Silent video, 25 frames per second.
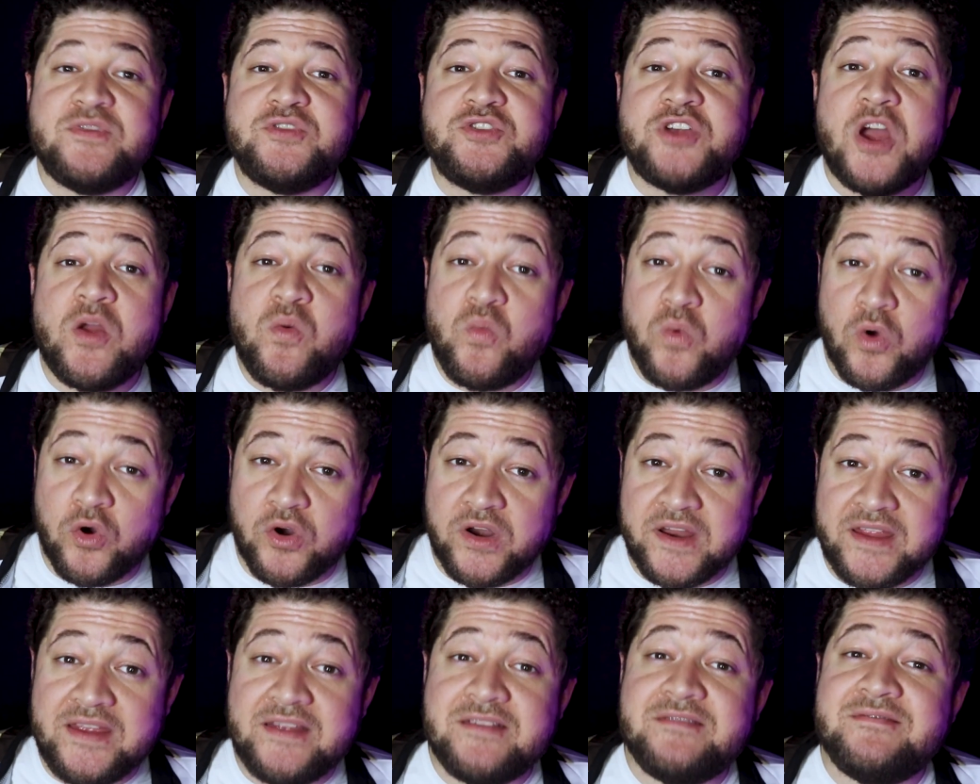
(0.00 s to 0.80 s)
Don't
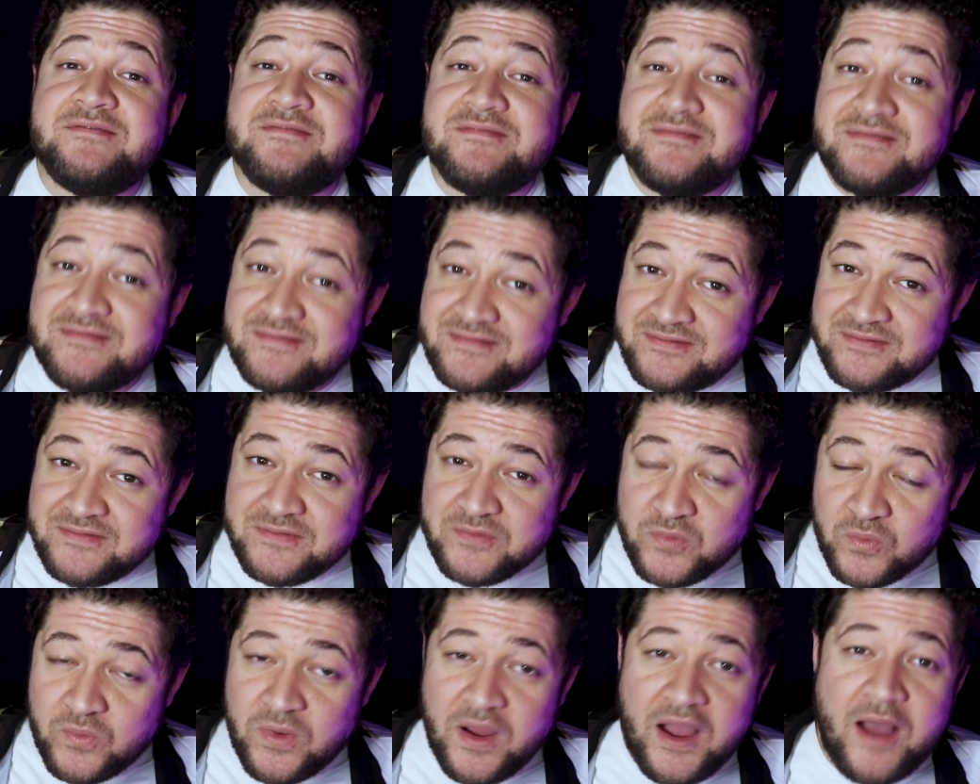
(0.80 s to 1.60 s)
worry,
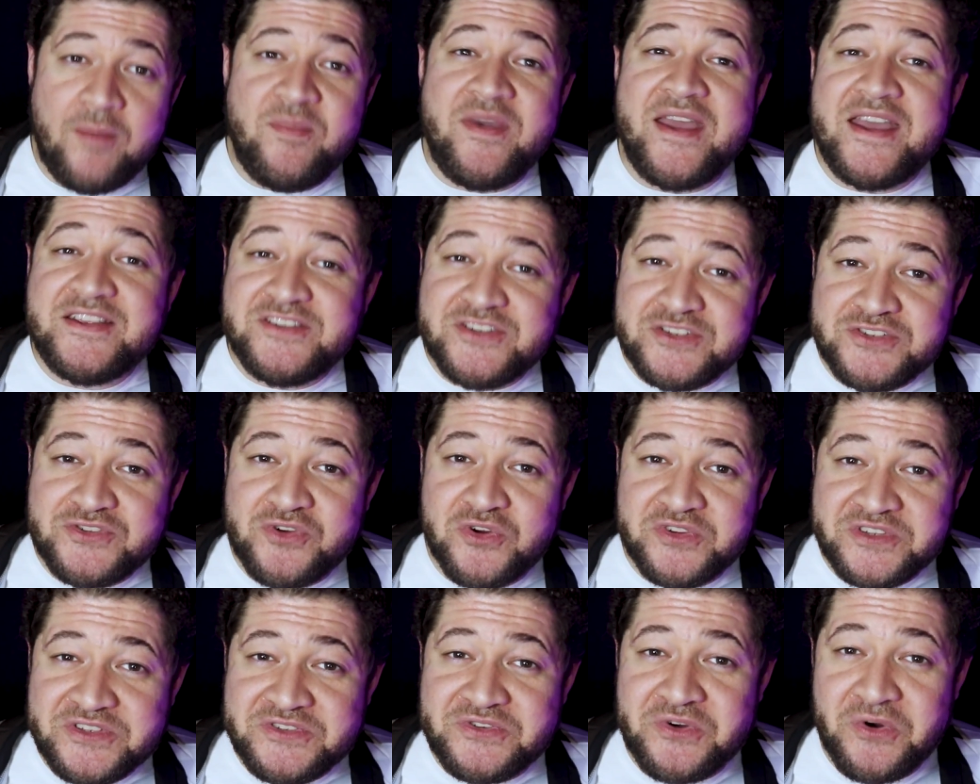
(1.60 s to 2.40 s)
I'm here to
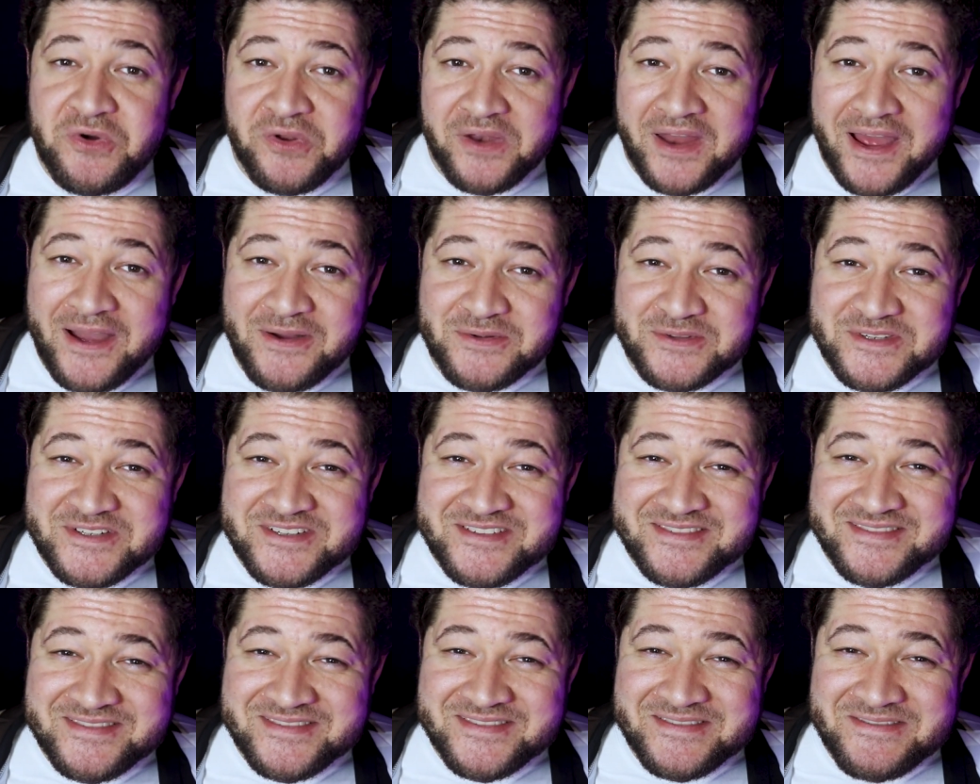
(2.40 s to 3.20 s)
sort it all out,
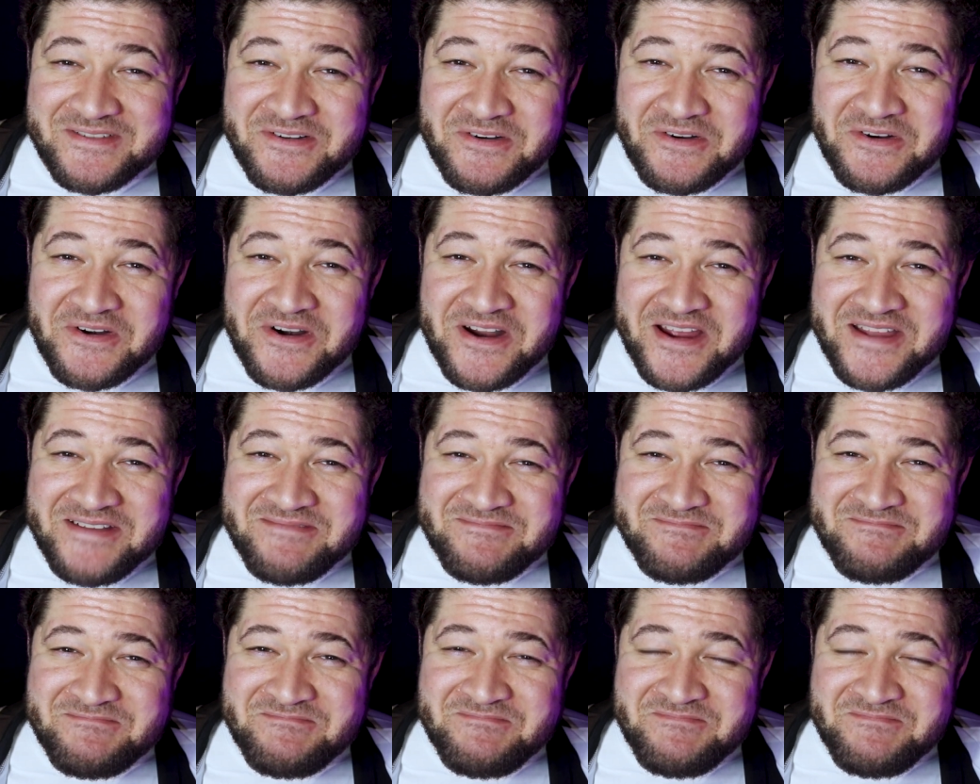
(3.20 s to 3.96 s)
all right?